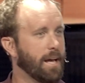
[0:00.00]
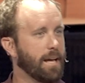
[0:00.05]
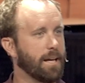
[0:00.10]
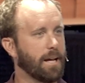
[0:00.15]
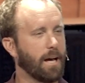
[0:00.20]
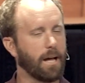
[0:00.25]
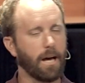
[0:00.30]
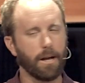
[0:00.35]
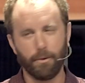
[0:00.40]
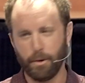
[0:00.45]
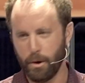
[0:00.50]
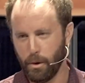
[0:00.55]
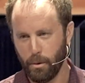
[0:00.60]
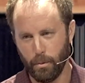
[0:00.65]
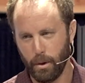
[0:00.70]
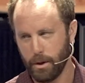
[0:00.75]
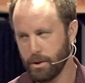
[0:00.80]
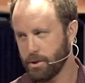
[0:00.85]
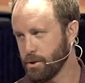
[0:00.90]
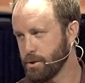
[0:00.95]
And I, I don't know
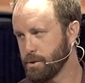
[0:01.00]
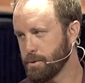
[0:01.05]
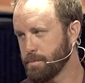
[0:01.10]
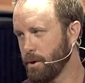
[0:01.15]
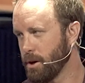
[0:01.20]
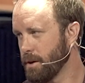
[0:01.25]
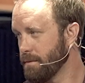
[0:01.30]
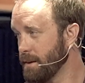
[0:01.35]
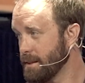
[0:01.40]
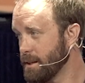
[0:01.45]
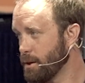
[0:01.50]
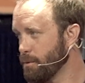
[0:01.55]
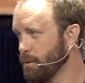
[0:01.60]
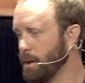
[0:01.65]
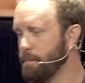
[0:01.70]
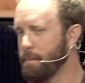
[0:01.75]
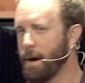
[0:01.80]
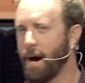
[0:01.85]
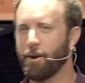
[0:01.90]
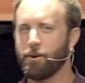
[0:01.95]
what church he was part of, not that it
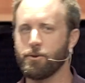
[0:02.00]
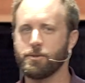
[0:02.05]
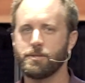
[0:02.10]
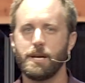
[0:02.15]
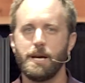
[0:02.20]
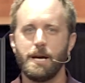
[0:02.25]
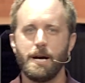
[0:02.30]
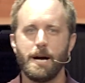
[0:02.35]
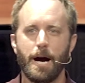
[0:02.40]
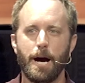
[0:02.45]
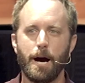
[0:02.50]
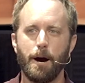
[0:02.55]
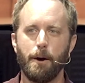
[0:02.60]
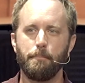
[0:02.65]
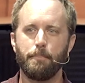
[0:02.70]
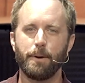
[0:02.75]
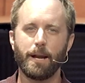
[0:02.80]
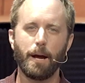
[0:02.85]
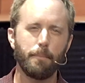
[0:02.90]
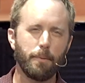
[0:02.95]
really matters.
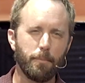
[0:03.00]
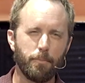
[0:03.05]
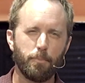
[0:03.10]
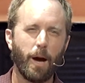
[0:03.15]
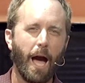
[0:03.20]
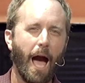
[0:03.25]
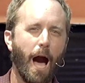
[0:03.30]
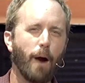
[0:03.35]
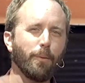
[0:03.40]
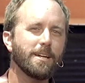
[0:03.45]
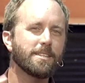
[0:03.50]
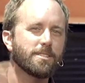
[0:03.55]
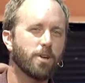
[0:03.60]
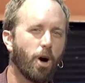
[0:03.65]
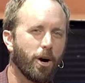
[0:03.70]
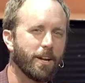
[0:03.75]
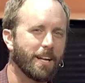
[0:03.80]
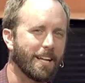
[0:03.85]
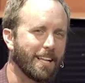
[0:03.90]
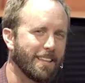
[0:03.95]
Um, but, I, but how he
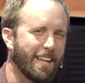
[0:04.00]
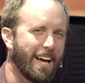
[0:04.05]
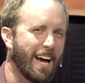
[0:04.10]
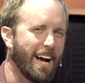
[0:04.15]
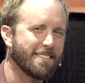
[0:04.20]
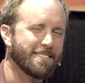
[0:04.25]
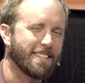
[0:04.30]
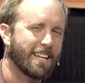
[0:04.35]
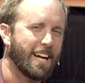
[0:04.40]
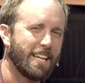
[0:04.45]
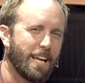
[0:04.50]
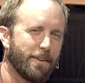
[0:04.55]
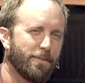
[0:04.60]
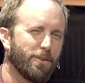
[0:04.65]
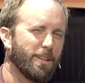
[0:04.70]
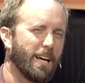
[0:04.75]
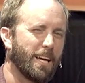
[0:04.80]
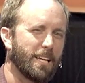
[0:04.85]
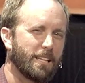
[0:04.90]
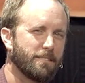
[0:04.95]
taught in class, like, I
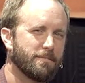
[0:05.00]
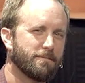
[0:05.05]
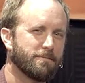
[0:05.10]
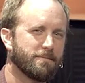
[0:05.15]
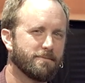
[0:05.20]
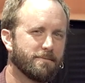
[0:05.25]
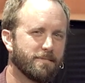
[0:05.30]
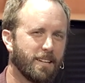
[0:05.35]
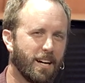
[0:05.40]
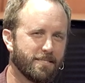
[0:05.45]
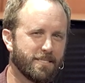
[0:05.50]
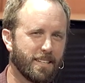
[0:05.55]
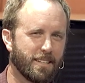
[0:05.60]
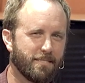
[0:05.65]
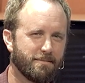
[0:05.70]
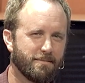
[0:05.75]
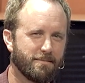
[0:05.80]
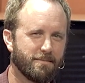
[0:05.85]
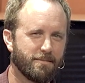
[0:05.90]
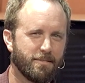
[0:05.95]
never liked, I was like,
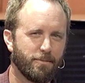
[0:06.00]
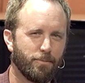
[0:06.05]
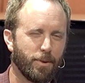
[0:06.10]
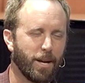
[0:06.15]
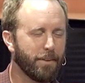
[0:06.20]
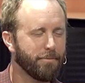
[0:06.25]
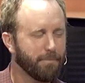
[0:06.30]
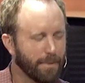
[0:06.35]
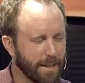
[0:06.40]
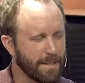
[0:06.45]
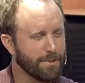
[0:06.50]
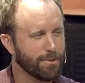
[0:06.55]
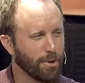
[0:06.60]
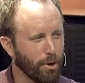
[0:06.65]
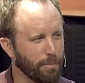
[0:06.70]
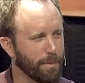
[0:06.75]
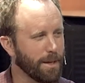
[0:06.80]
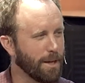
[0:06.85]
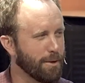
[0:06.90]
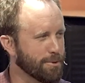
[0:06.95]
When, I, when he
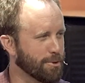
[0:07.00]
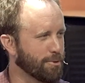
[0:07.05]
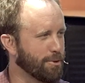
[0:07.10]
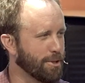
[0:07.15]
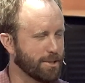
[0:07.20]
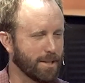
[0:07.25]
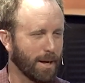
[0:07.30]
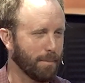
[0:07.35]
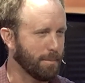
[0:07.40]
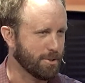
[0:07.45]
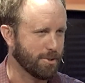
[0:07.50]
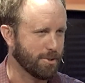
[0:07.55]
told me he was a Christian, I'm